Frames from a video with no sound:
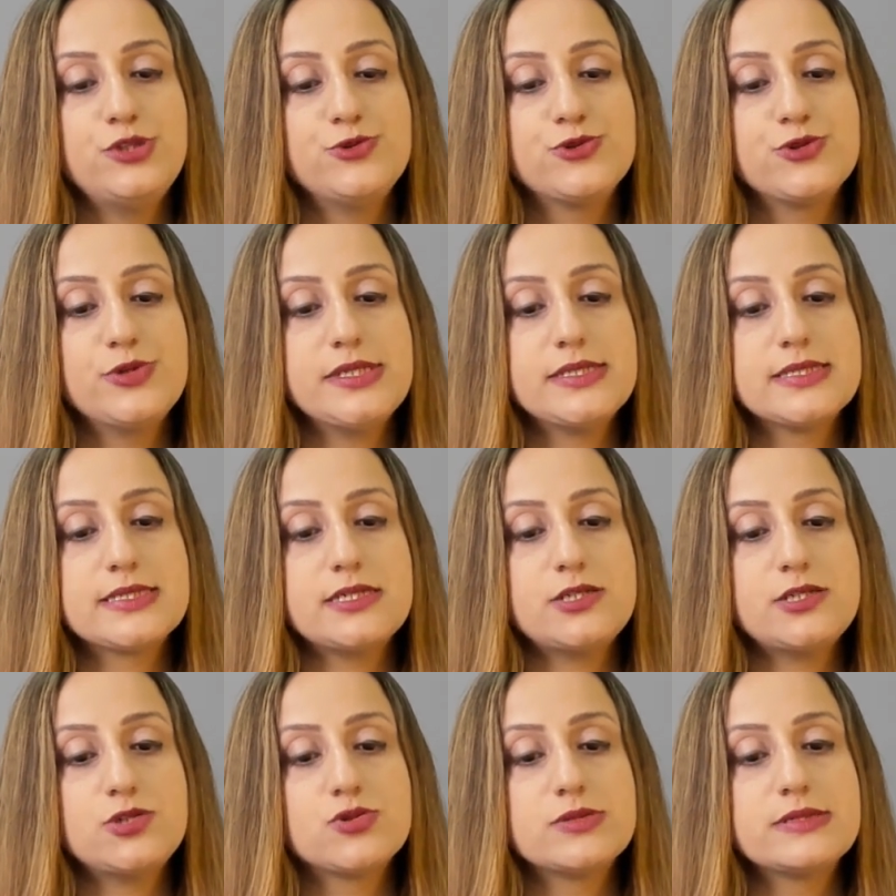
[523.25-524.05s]
Usually
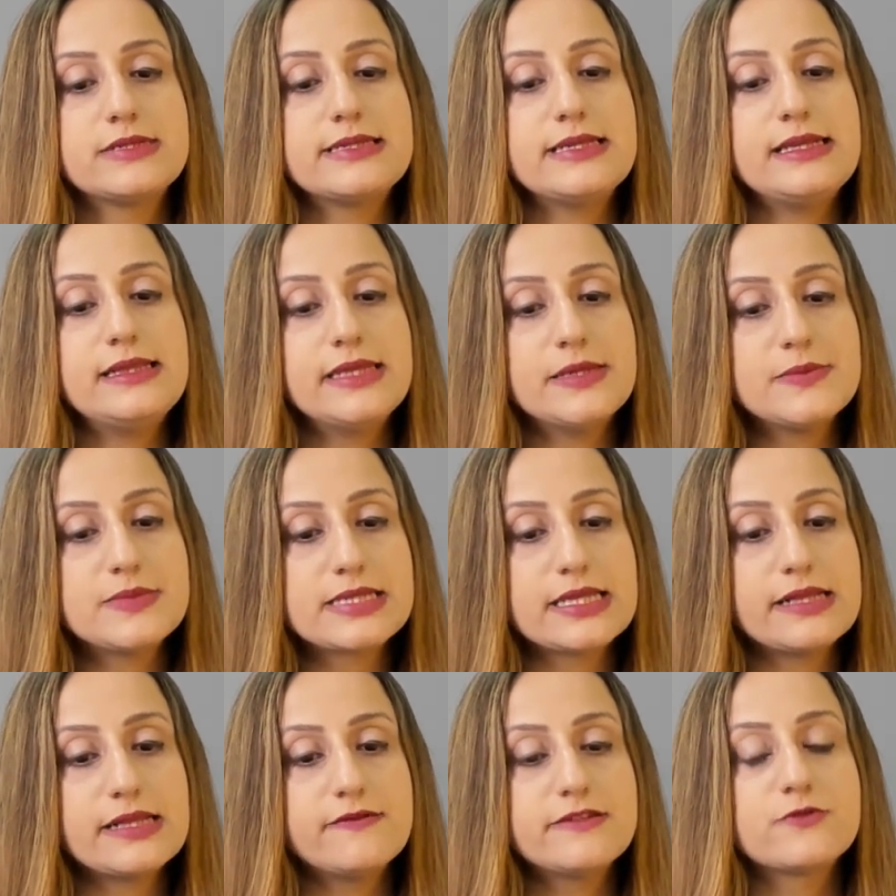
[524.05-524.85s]
incisions seal
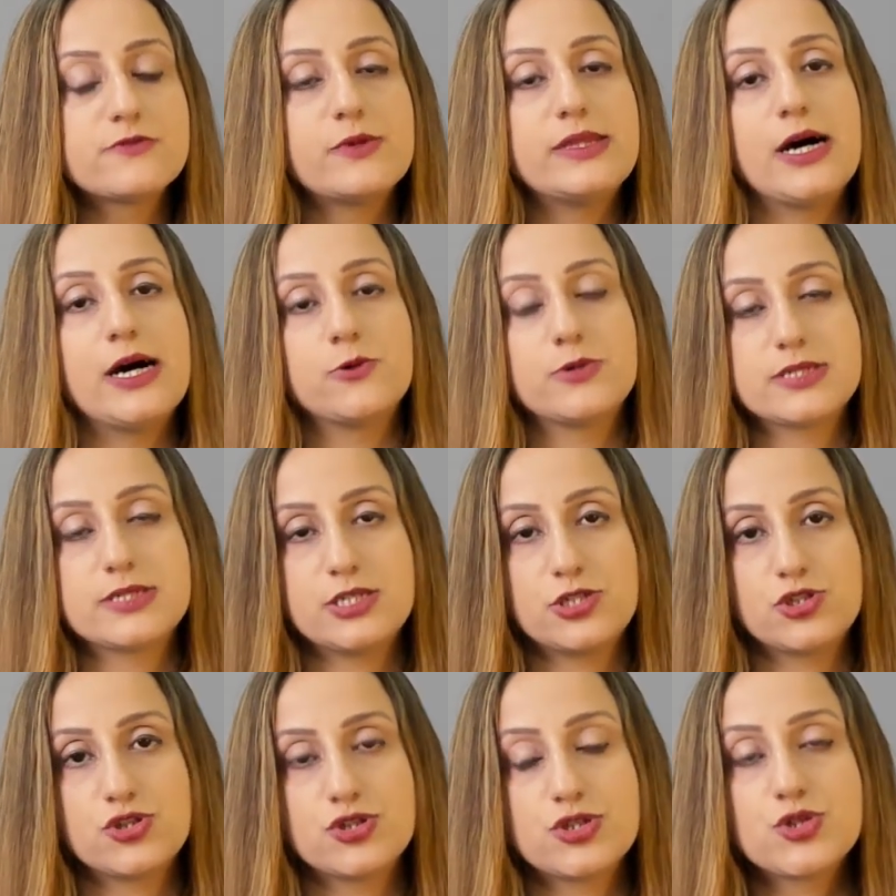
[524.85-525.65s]
themselves without
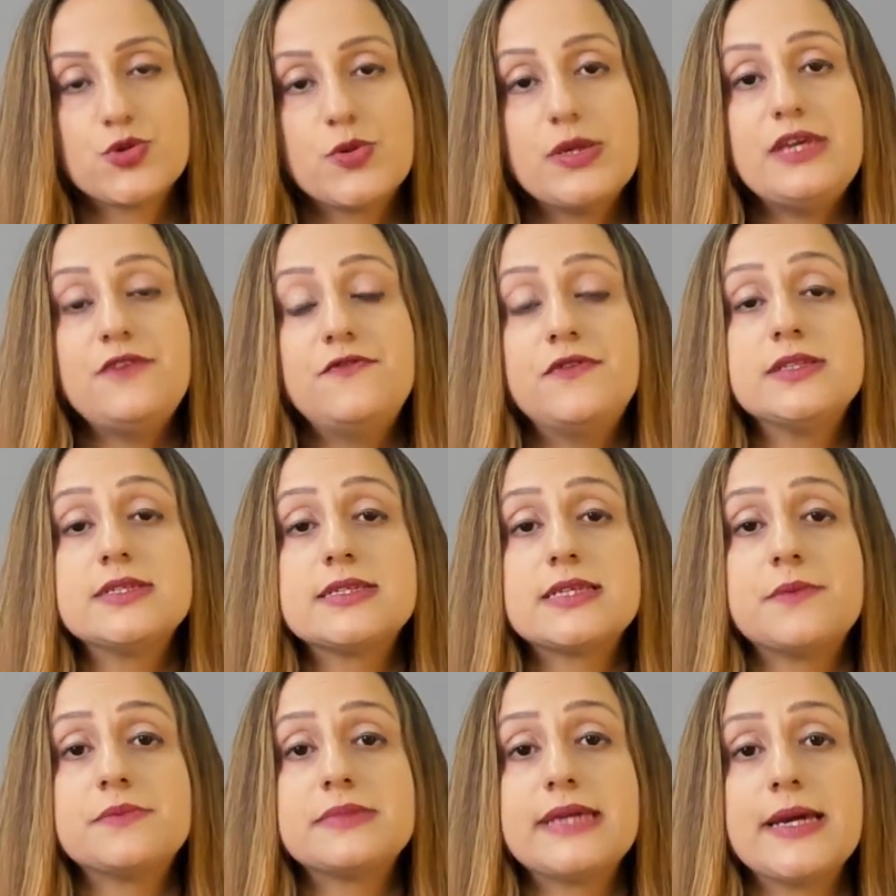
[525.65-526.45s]
stitches. So even
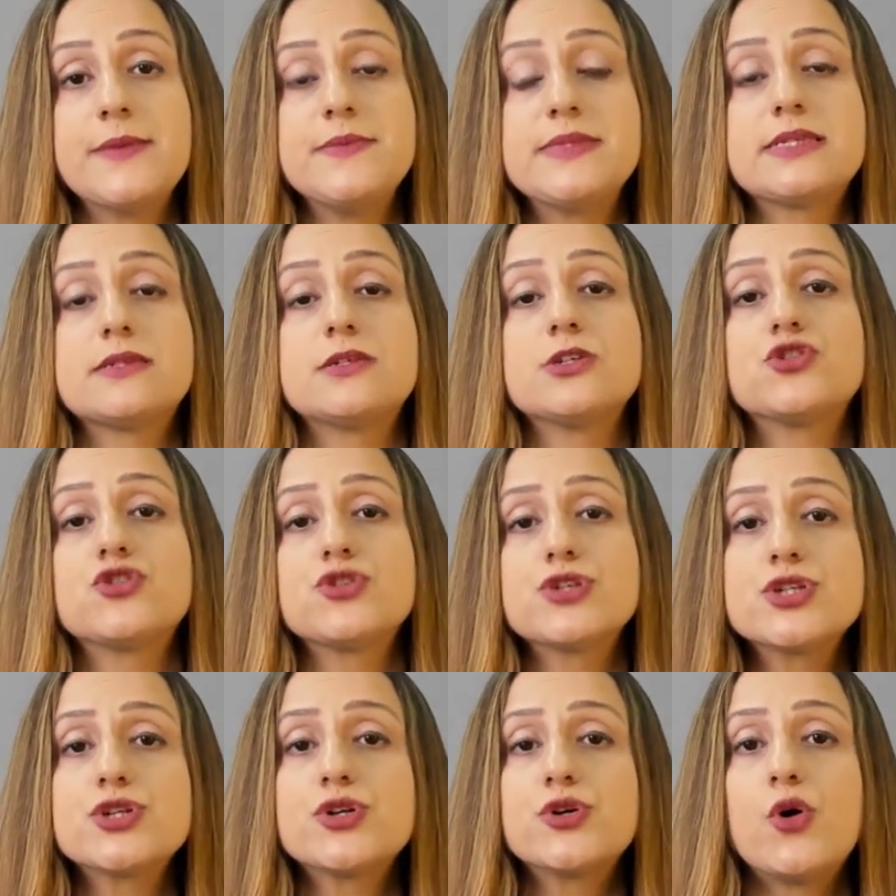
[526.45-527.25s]
sometimes
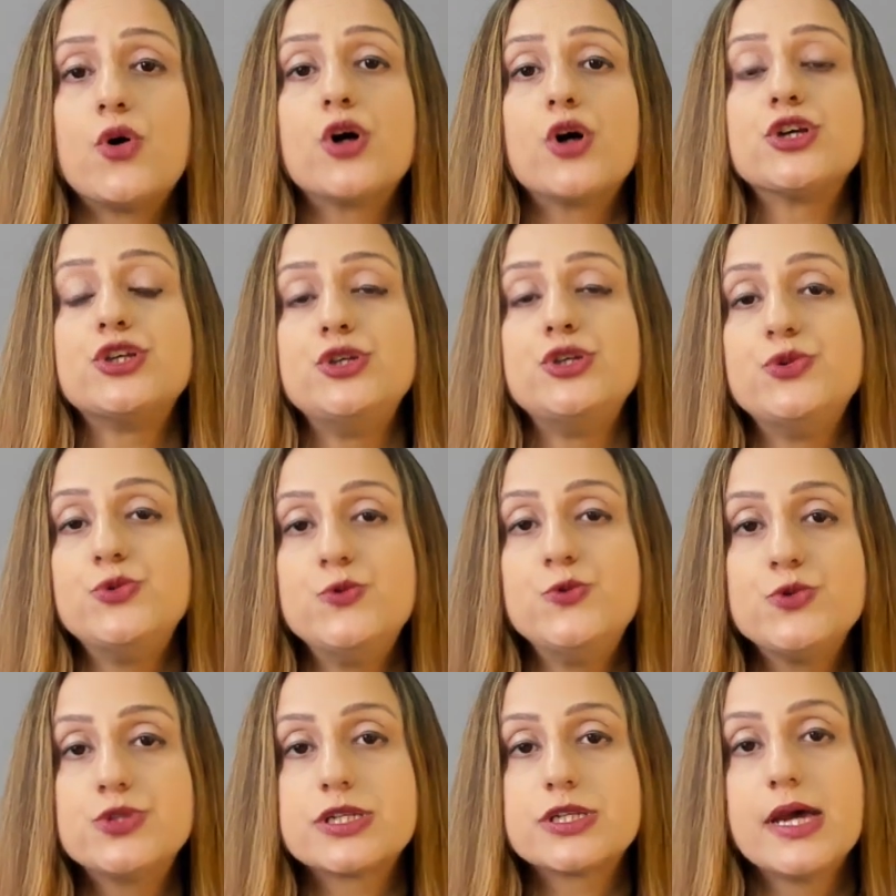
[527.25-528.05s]
stitches are not
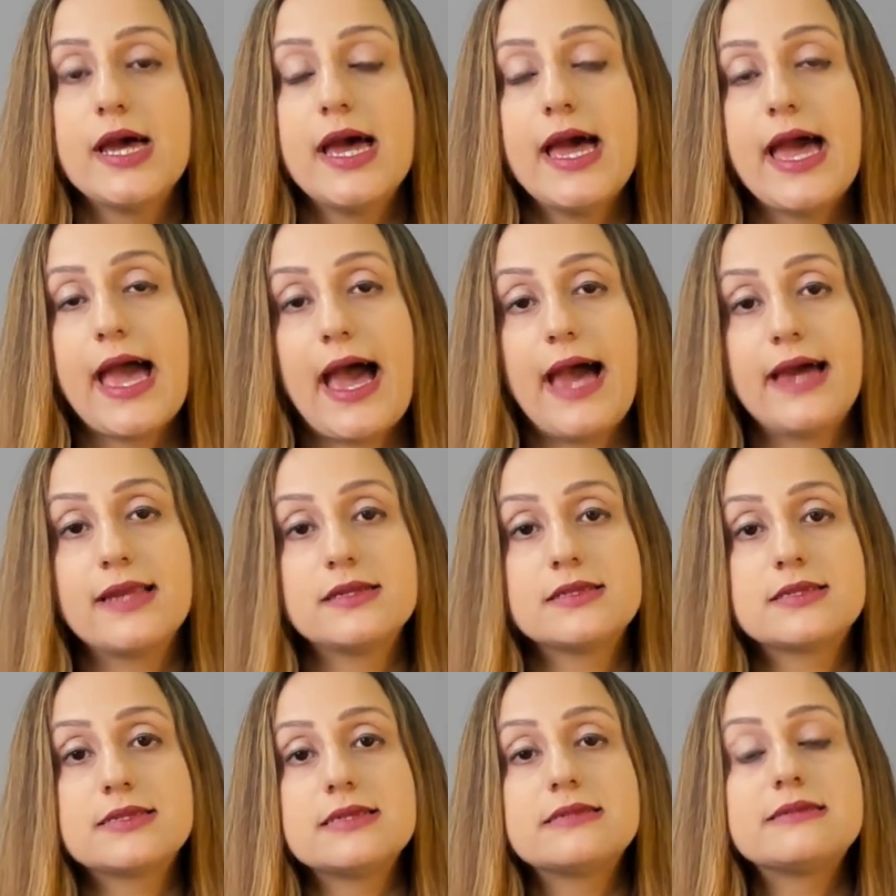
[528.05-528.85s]
used and
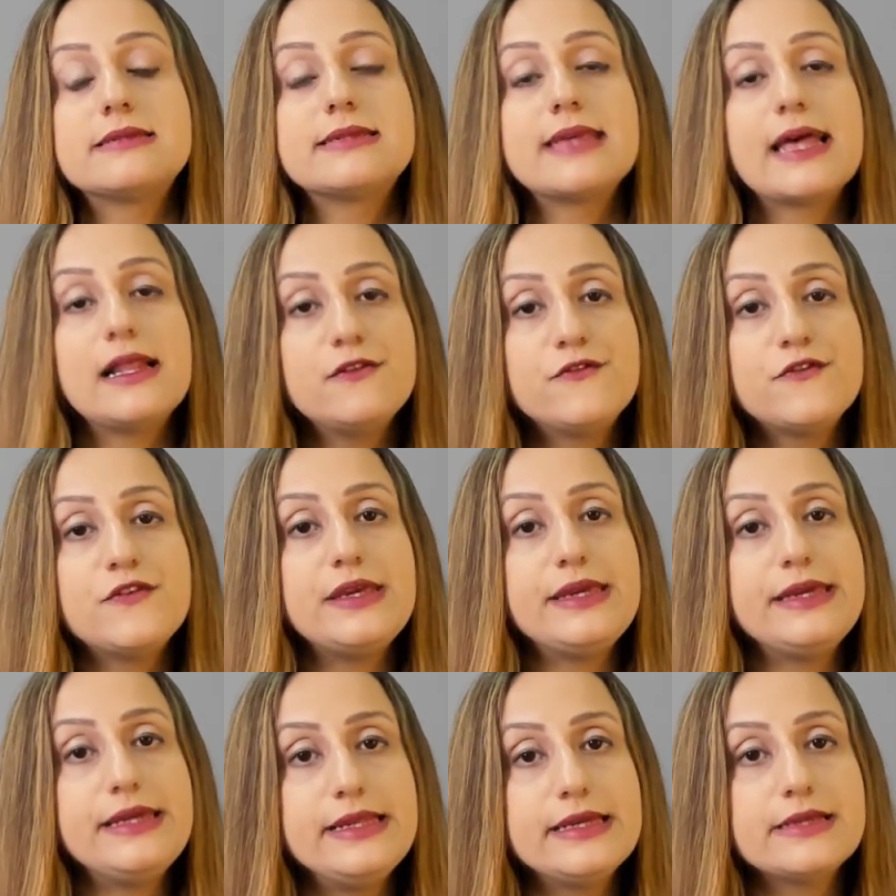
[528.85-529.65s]
it's a
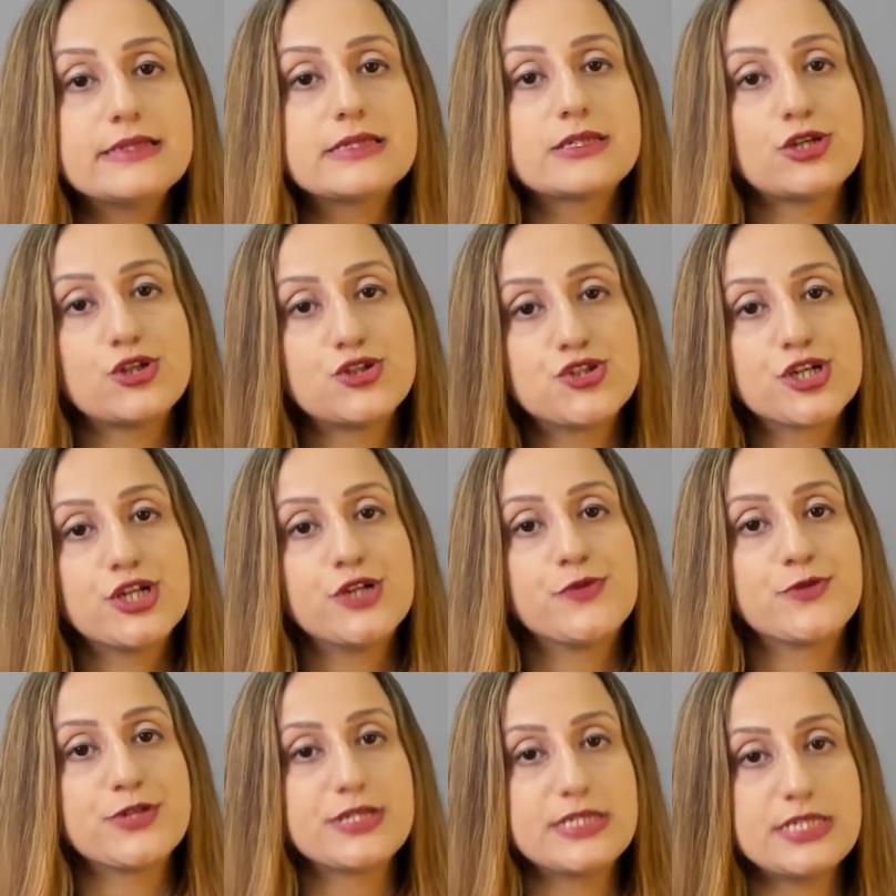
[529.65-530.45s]
self-healing
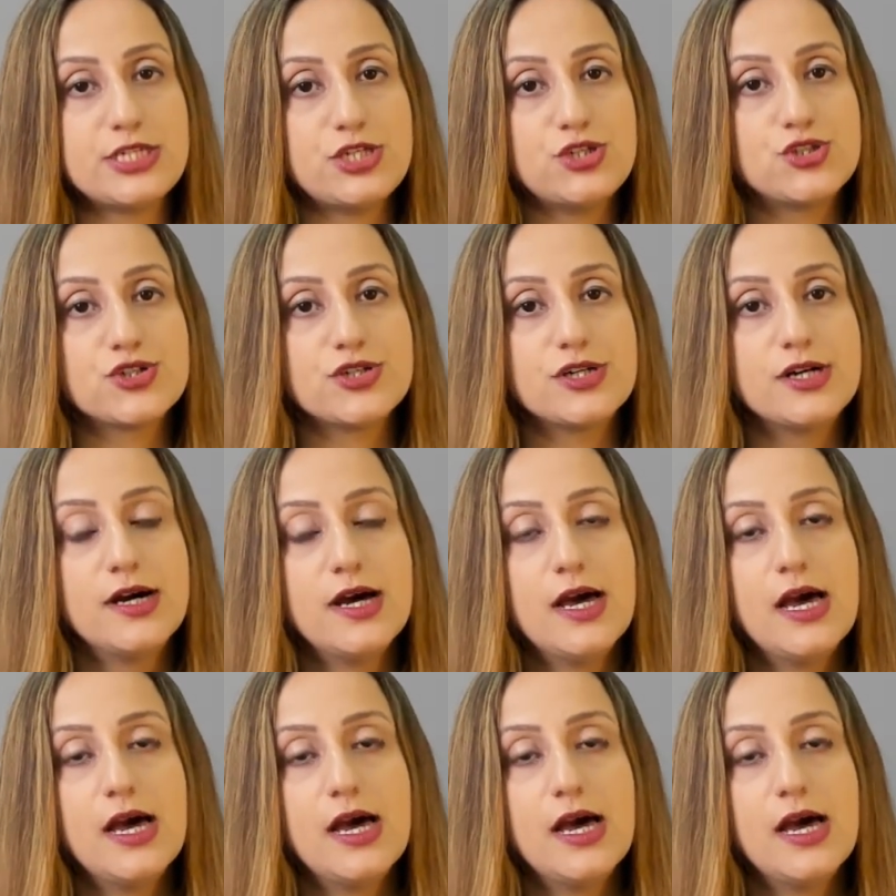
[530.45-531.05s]
surgical procedure procedure.